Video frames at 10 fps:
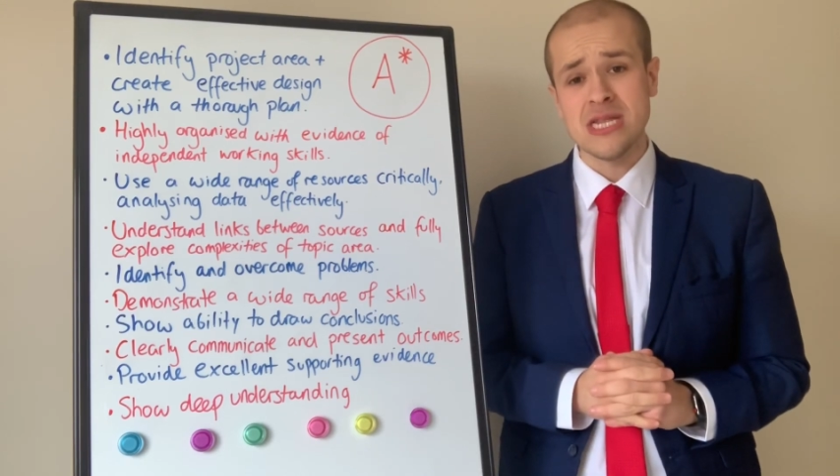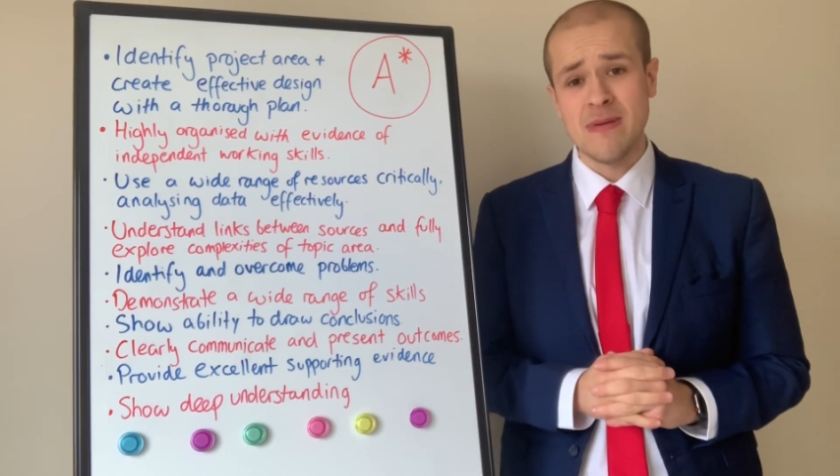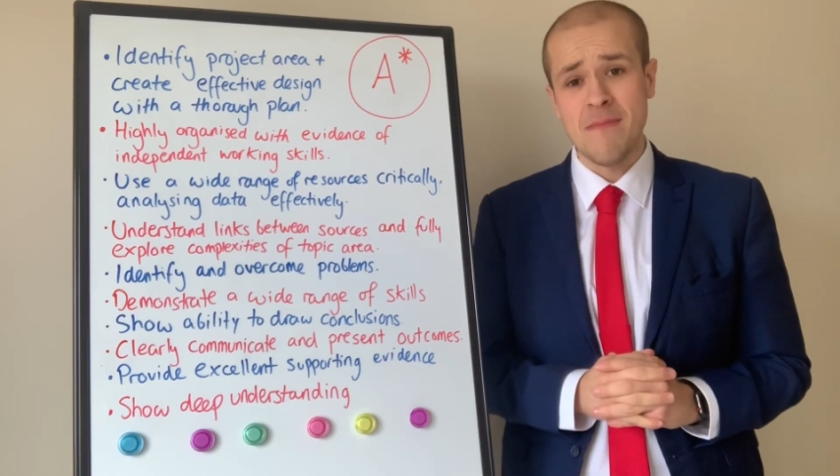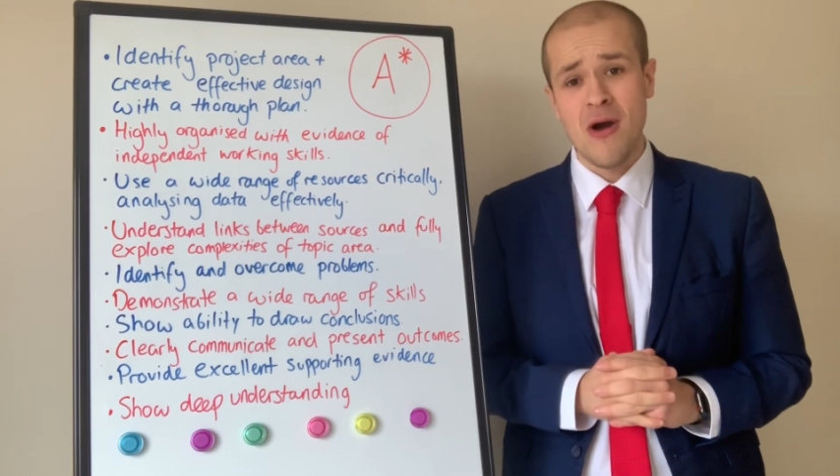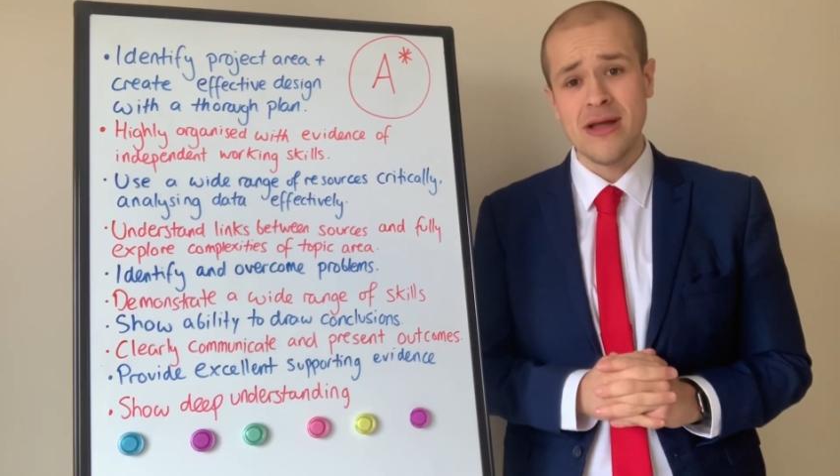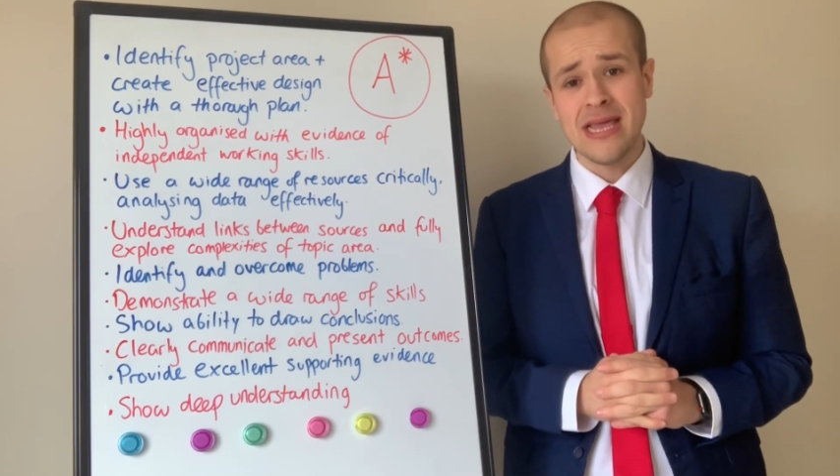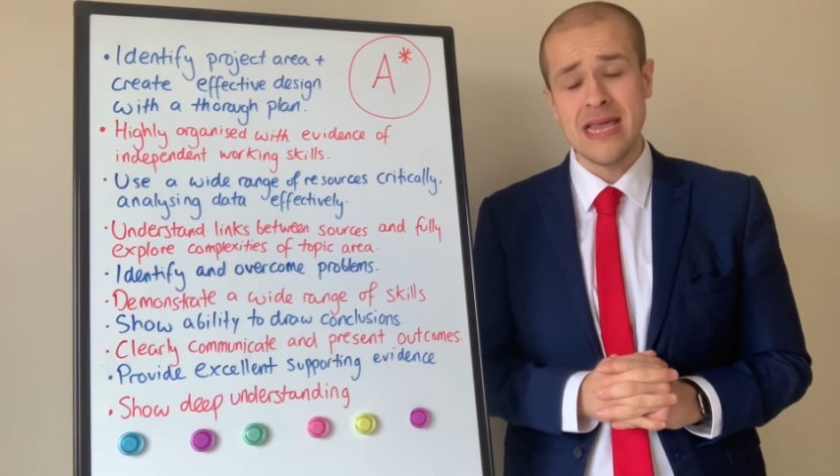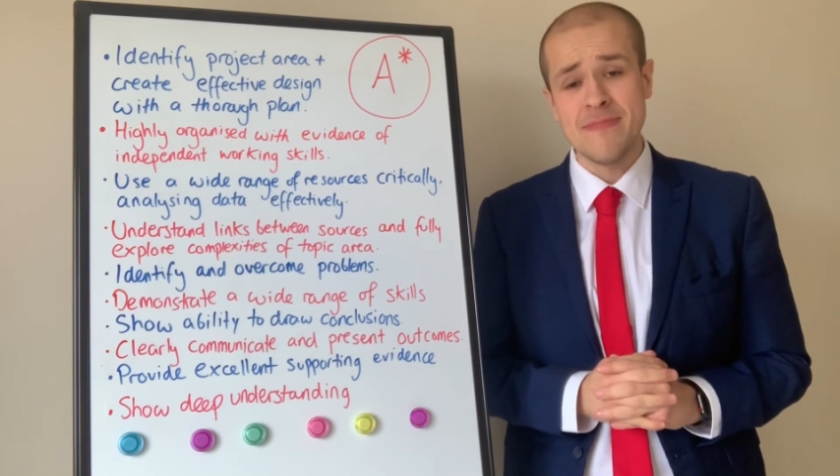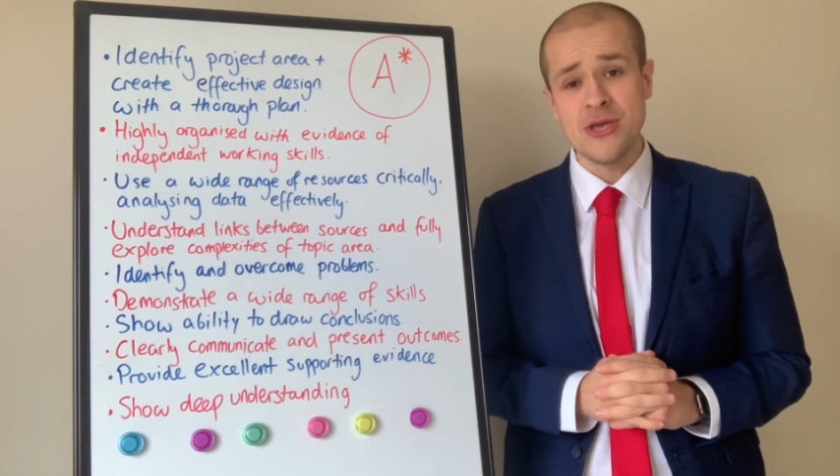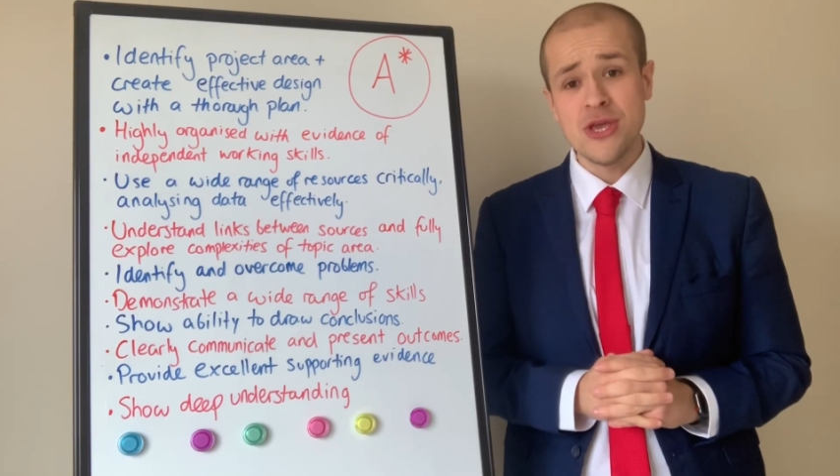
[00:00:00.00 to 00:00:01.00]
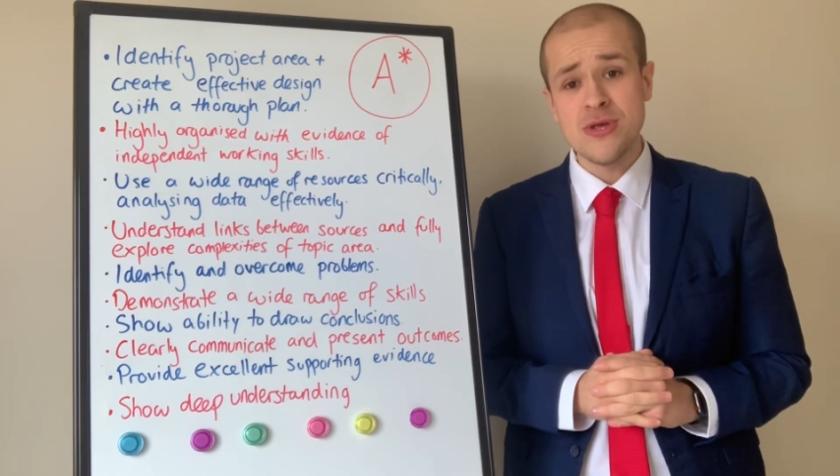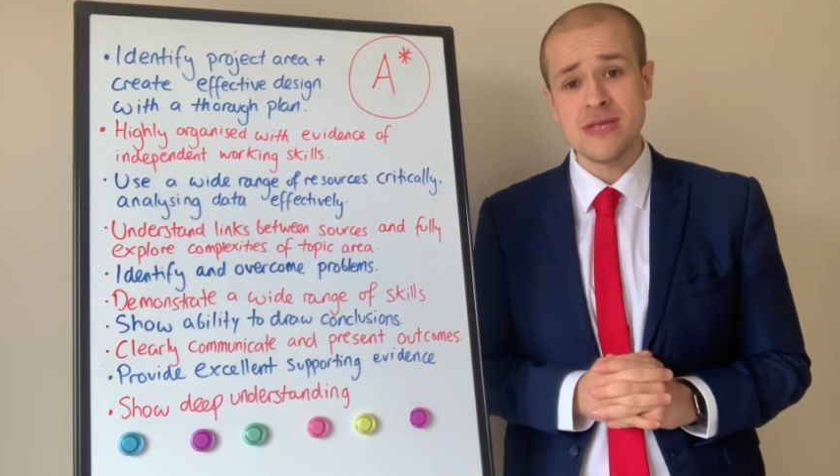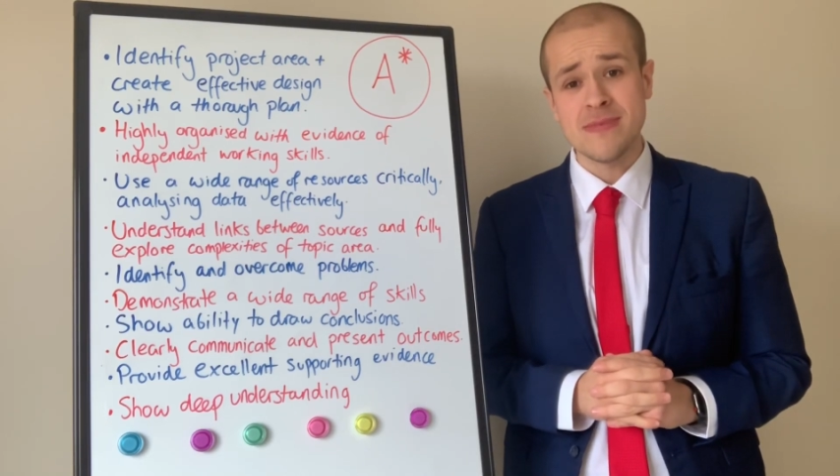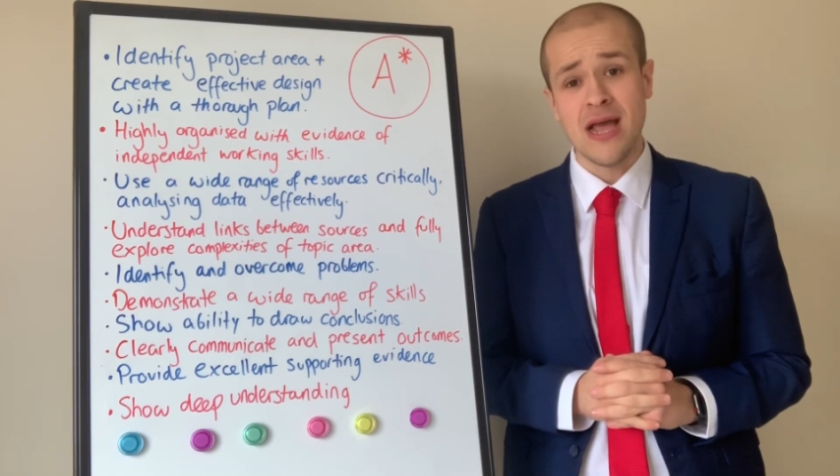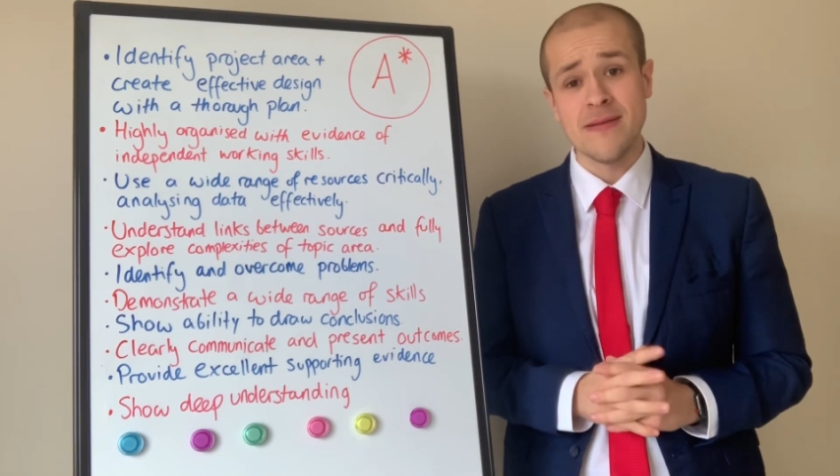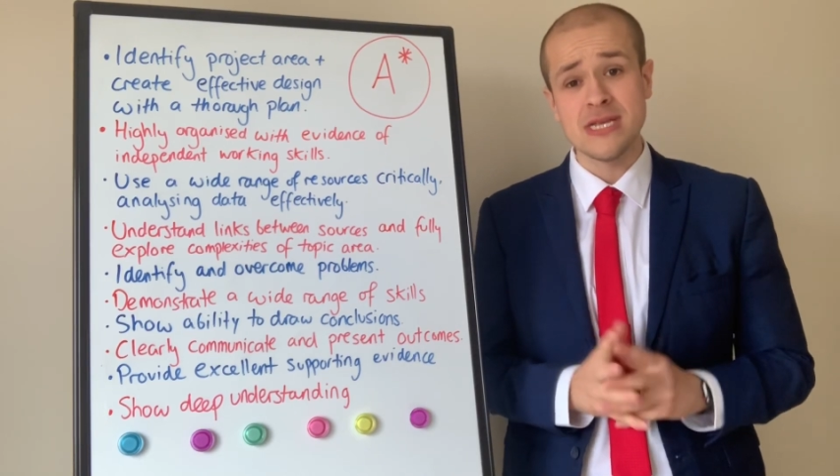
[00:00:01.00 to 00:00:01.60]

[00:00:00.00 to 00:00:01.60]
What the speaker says: about marking EPQs sometimes,